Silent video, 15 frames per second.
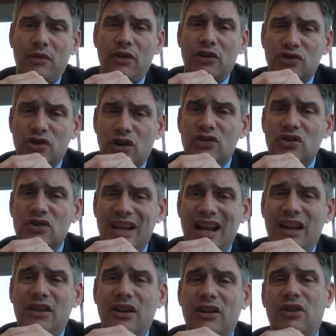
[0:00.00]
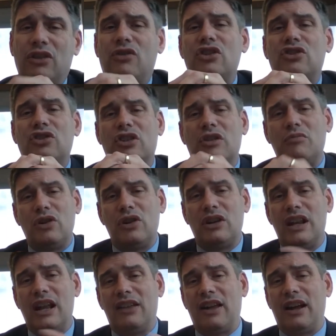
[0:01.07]
for the churches down there and the Christian
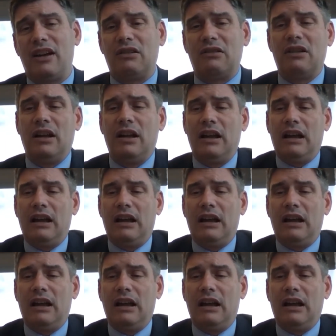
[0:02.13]
community down there.